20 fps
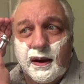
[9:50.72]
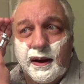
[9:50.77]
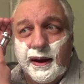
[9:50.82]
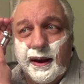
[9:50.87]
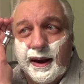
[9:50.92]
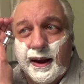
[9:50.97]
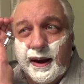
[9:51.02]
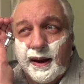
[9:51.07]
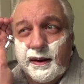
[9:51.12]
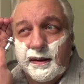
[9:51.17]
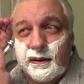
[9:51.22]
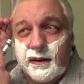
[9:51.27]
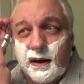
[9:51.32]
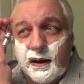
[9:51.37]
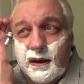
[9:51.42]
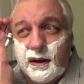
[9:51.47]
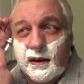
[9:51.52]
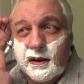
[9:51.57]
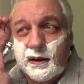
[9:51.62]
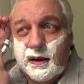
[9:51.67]
And,
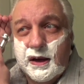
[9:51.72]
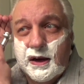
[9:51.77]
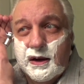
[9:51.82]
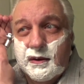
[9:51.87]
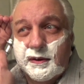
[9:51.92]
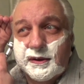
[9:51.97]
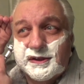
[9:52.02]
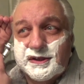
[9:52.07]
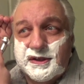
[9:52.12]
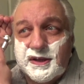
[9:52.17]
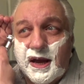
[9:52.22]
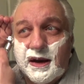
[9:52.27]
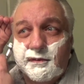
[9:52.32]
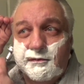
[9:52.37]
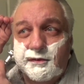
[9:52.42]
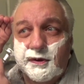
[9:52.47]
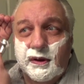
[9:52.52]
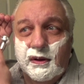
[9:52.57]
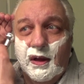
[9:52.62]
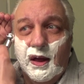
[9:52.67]
uh, you know, it's not
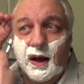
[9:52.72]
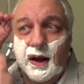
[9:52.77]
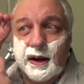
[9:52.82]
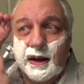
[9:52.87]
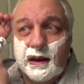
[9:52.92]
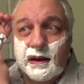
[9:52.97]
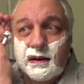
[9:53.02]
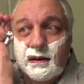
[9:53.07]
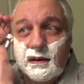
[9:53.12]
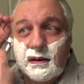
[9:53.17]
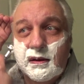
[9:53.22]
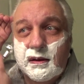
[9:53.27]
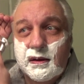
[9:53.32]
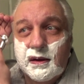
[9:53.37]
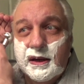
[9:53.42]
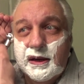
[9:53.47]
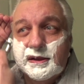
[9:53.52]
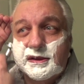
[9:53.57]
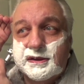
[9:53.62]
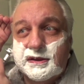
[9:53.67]
real honey.
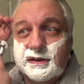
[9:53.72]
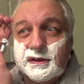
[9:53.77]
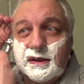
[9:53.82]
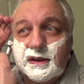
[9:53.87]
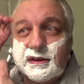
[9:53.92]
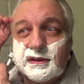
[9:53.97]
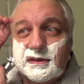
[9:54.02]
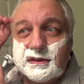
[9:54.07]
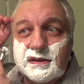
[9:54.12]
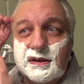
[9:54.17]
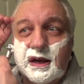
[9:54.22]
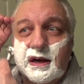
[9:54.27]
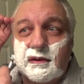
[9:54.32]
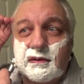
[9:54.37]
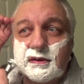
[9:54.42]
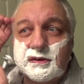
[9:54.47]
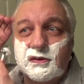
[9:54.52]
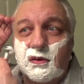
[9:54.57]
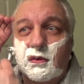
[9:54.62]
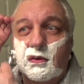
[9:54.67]
It's it's you know
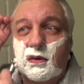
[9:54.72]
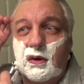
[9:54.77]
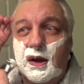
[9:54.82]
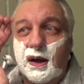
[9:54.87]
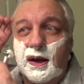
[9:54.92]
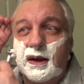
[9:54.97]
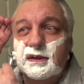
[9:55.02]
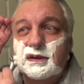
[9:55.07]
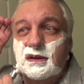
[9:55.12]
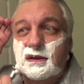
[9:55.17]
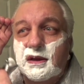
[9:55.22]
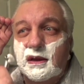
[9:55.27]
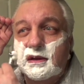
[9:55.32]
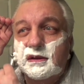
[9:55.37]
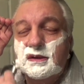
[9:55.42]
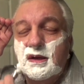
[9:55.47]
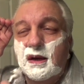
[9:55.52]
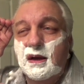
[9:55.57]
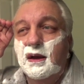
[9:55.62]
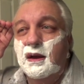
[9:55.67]
it's all kinds of
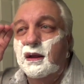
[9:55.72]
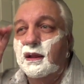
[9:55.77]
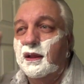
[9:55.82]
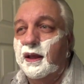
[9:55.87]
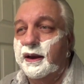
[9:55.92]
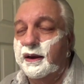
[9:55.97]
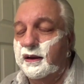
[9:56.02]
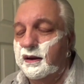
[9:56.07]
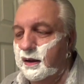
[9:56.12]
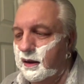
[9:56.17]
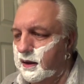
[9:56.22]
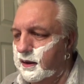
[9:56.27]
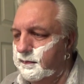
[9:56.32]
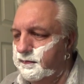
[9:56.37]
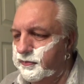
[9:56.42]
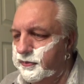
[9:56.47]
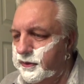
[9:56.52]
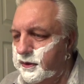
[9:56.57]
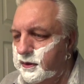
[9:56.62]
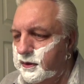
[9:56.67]
things like
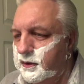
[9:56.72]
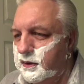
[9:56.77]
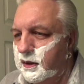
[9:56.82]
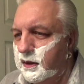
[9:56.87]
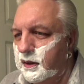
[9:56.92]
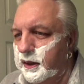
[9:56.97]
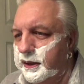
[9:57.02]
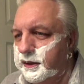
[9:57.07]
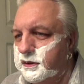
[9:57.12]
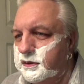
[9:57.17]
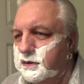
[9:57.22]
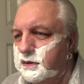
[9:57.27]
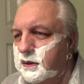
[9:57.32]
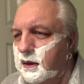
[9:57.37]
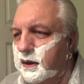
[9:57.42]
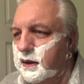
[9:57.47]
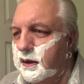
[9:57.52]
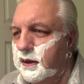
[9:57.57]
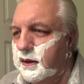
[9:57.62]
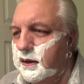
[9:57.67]
um, like
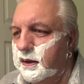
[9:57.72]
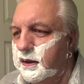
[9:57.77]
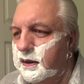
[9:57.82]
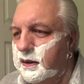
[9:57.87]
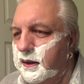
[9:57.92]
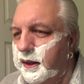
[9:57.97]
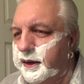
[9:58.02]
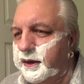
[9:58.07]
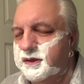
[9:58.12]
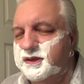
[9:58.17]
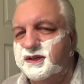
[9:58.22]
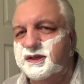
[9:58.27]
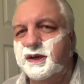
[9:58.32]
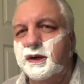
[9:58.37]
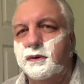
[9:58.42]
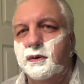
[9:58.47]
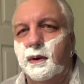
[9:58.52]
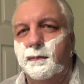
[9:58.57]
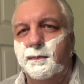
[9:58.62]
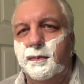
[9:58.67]
uh, like a
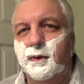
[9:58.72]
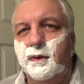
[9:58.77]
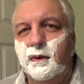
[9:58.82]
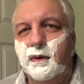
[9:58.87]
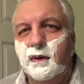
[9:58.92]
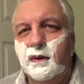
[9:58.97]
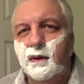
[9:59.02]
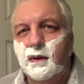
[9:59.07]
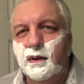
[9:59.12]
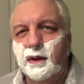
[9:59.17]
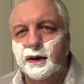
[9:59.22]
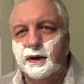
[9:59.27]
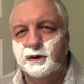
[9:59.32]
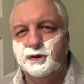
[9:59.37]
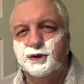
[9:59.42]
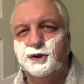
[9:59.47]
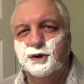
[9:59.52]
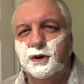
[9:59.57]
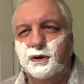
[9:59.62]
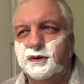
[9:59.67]
syrup, like a
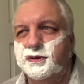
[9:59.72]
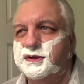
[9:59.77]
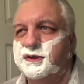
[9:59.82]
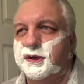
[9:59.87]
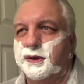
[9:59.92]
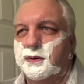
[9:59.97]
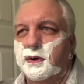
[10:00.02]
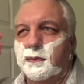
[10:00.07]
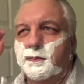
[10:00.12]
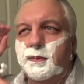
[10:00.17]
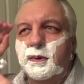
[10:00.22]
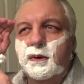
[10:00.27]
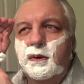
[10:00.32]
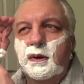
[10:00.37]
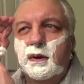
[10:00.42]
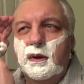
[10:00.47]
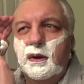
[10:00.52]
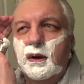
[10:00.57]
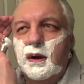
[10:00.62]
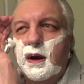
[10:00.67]
sugar syrup,
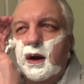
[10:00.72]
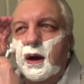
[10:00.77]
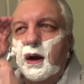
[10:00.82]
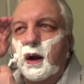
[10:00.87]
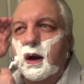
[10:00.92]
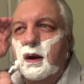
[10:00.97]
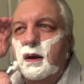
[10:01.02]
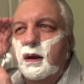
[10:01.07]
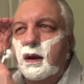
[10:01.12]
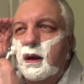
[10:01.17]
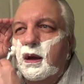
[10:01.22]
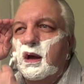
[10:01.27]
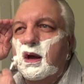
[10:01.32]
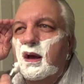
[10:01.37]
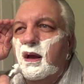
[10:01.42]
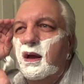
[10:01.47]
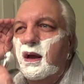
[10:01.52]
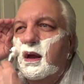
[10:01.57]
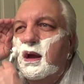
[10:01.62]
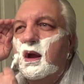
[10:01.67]
and
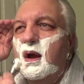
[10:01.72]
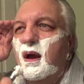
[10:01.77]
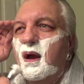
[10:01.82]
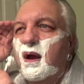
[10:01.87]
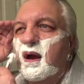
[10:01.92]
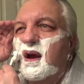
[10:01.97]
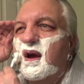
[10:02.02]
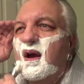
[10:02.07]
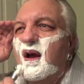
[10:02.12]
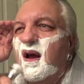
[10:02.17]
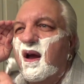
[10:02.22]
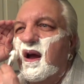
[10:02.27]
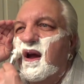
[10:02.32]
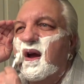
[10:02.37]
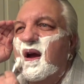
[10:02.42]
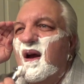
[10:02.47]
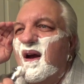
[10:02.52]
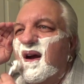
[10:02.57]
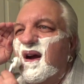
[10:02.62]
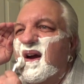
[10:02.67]
uh,
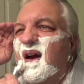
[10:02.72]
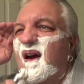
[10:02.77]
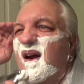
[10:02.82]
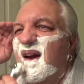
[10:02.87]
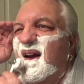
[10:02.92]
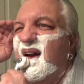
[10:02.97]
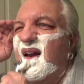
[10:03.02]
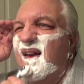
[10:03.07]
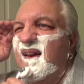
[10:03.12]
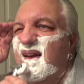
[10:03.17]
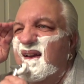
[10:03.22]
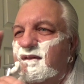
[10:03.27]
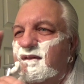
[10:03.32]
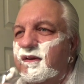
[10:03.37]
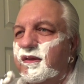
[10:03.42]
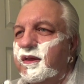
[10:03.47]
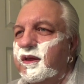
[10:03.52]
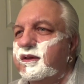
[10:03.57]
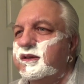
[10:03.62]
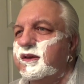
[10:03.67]
and
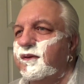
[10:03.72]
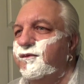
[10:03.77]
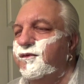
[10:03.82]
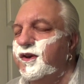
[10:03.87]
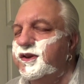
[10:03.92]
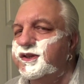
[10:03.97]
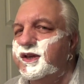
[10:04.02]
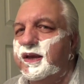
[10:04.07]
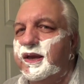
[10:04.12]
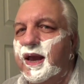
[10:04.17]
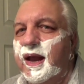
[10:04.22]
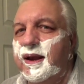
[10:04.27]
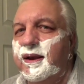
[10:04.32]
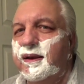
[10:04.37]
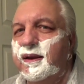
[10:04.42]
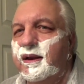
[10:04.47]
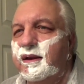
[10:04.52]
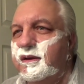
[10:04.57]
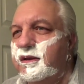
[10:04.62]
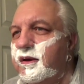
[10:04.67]
really
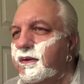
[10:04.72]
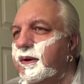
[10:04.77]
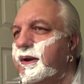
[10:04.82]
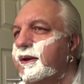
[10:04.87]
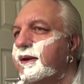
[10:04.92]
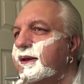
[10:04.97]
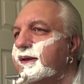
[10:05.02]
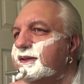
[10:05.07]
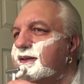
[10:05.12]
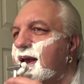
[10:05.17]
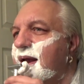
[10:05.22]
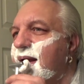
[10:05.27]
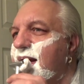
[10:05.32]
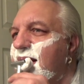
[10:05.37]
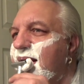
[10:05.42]
sophisticated in doing this.